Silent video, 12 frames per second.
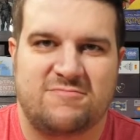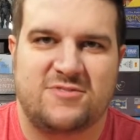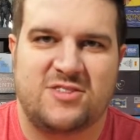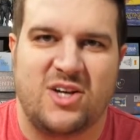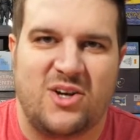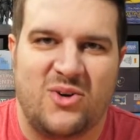
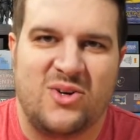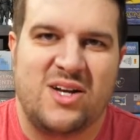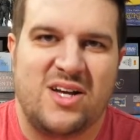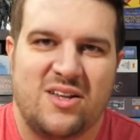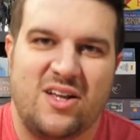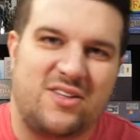So
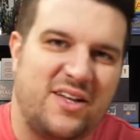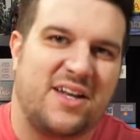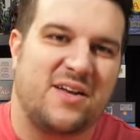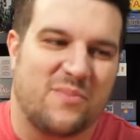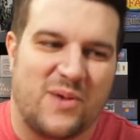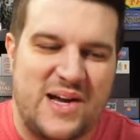luckily I
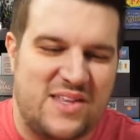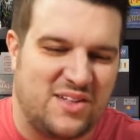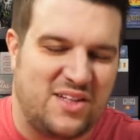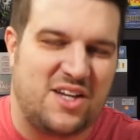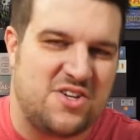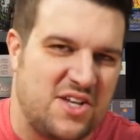didn't break the
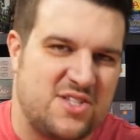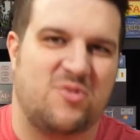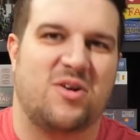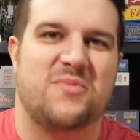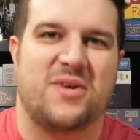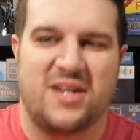DJ's
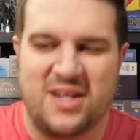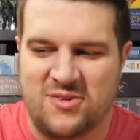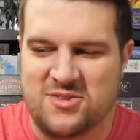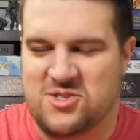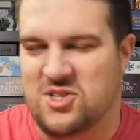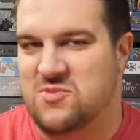equipment. It
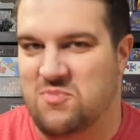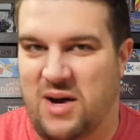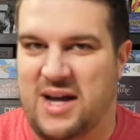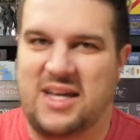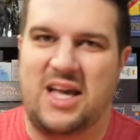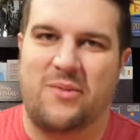was just
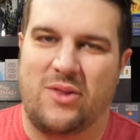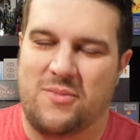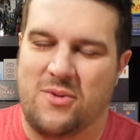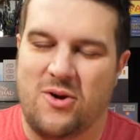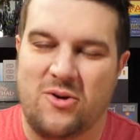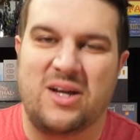my cable that
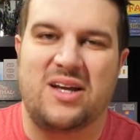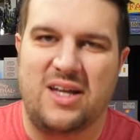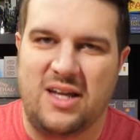broke.